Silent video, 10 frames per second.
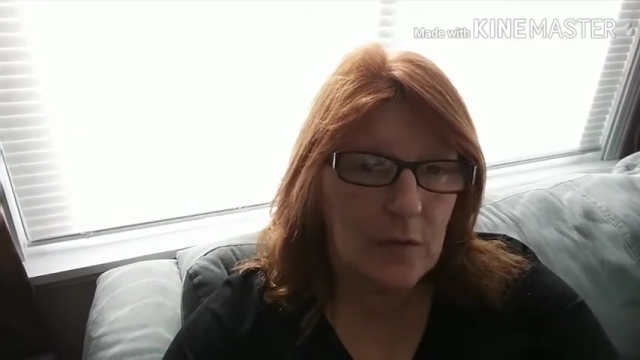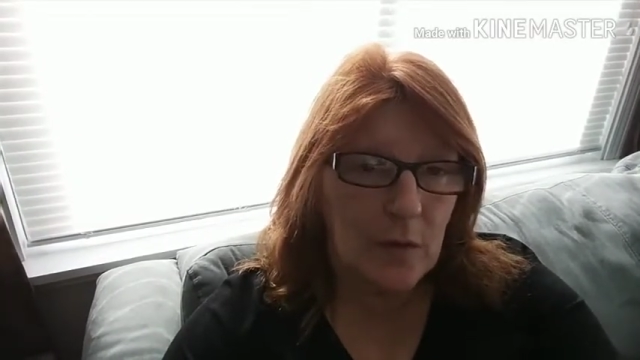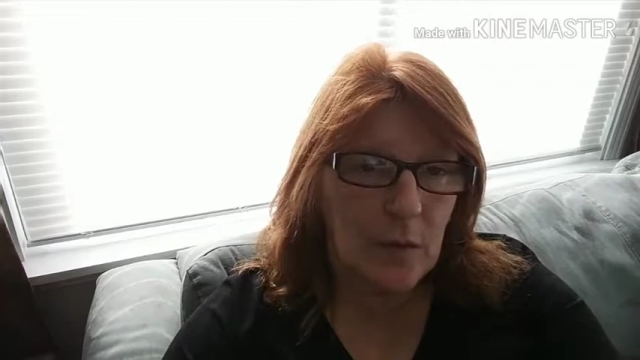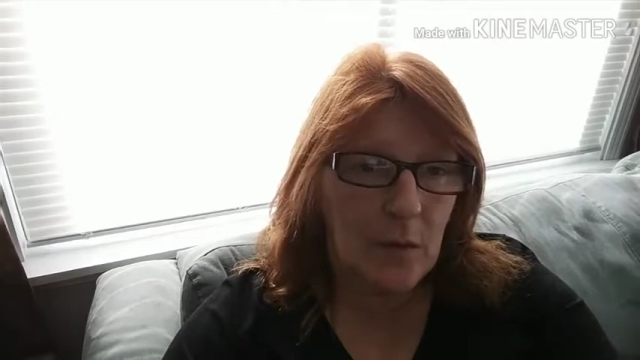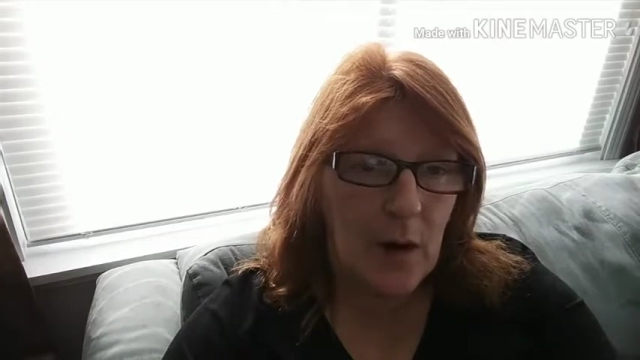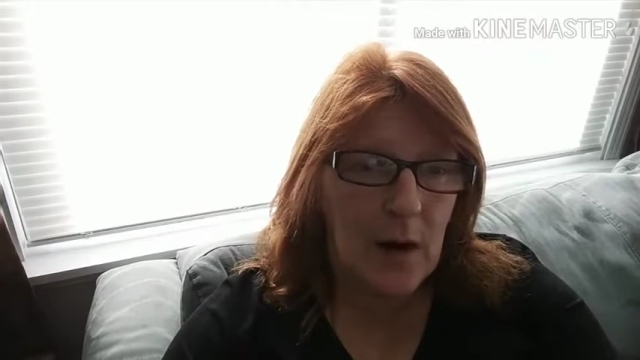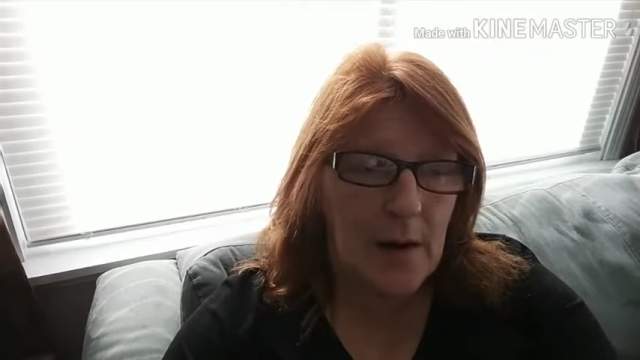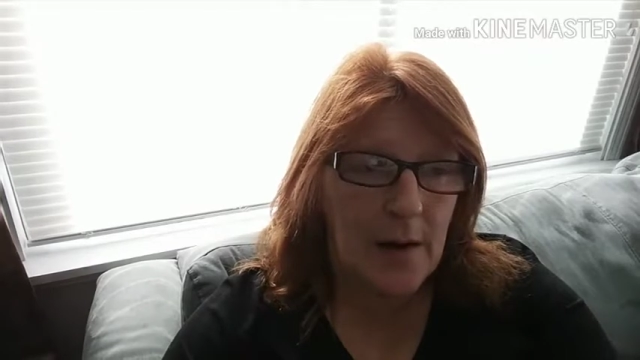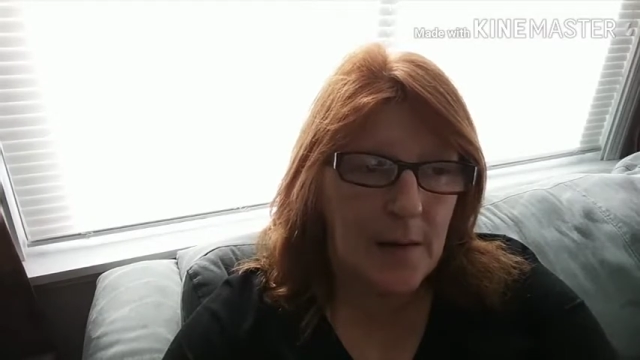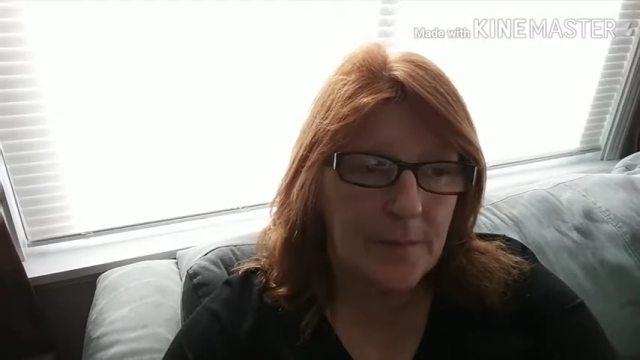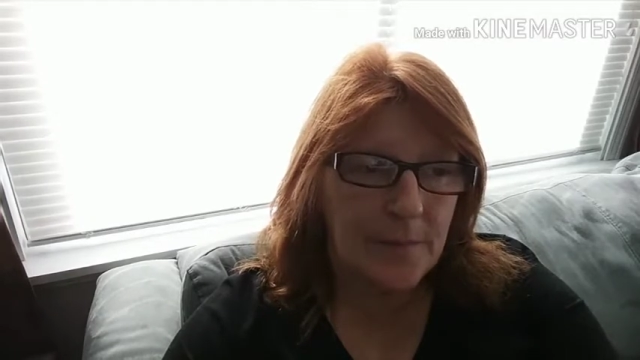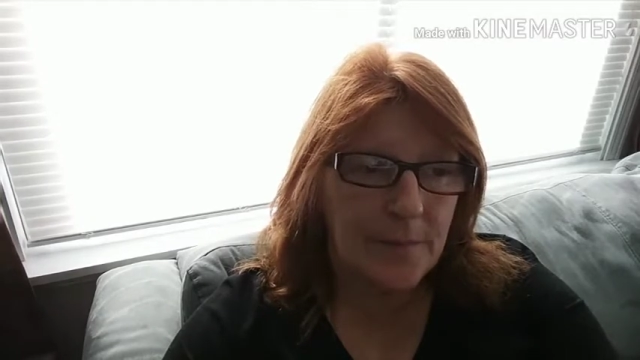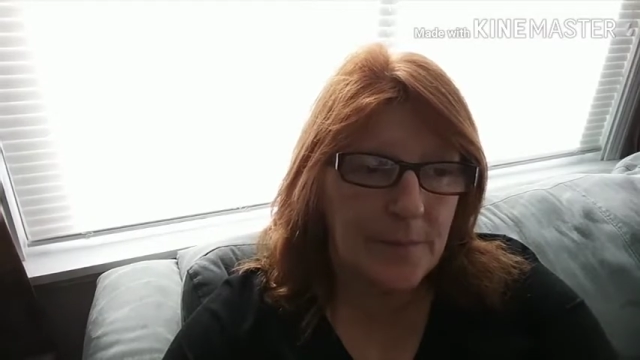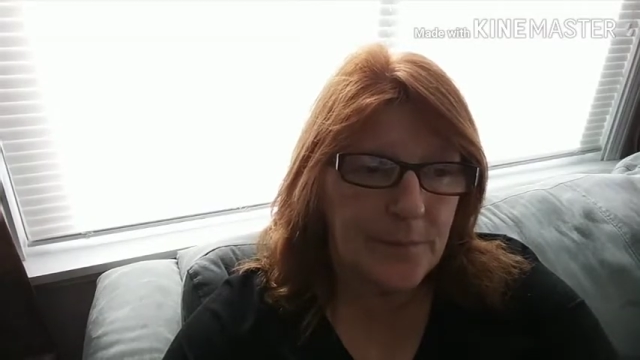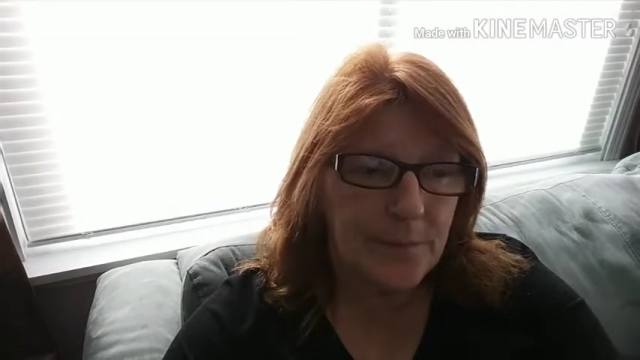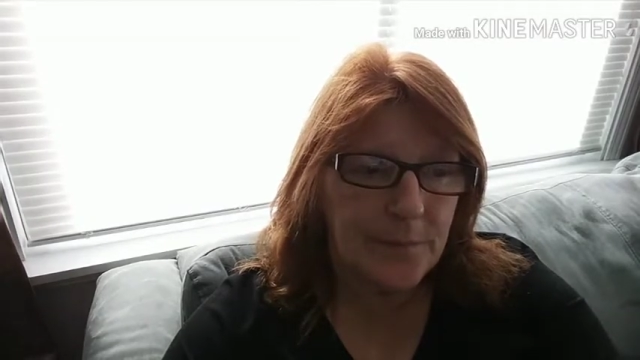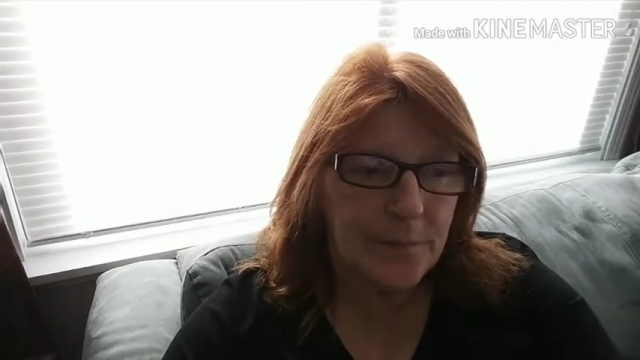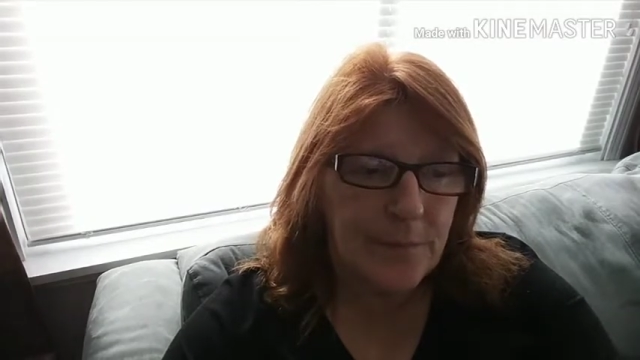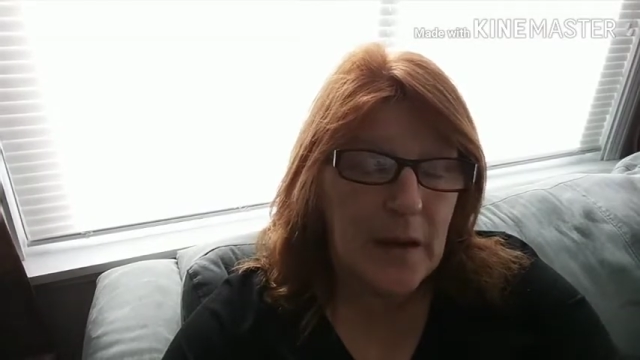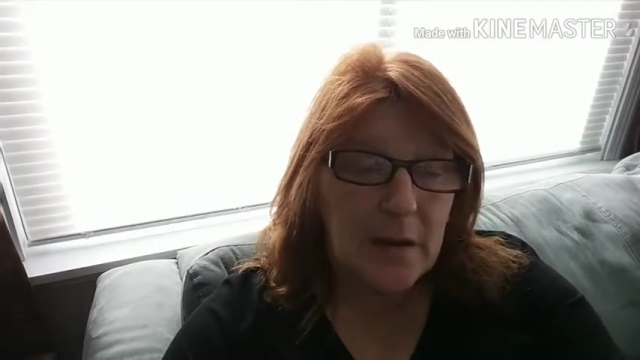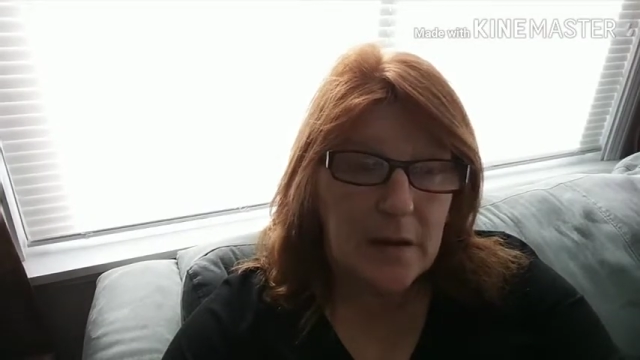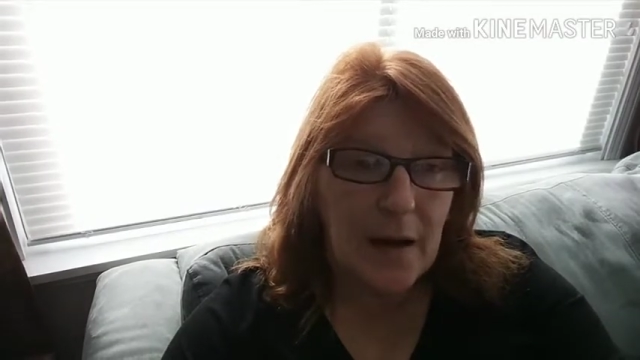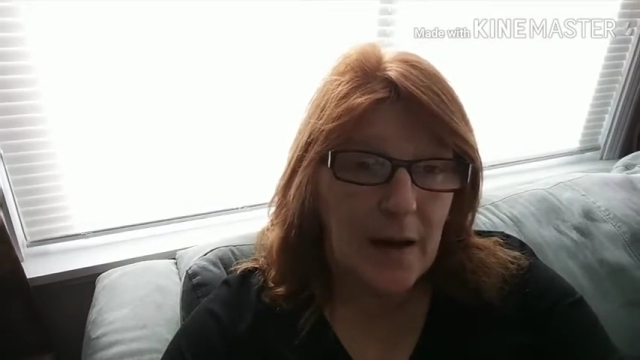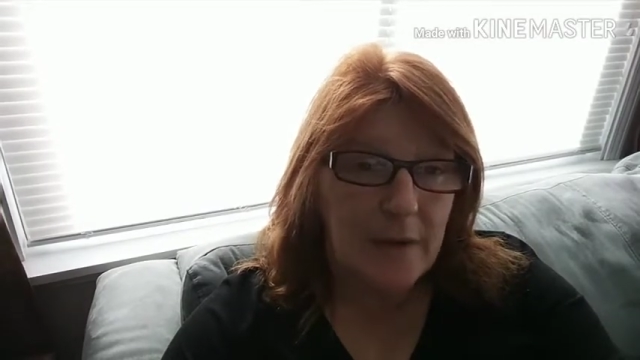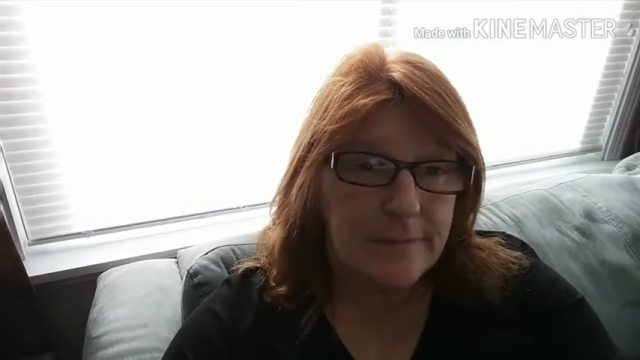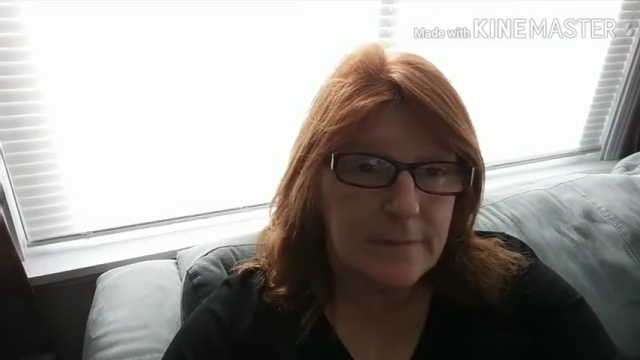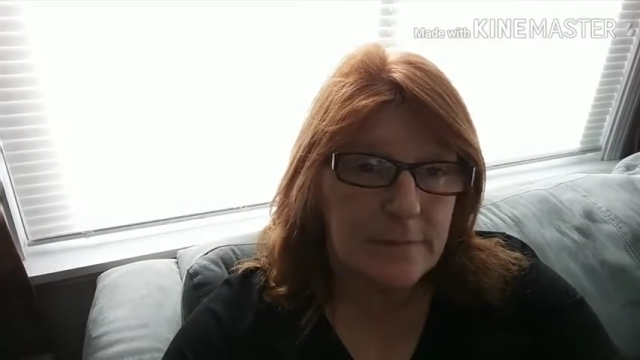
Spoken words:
So, yeah.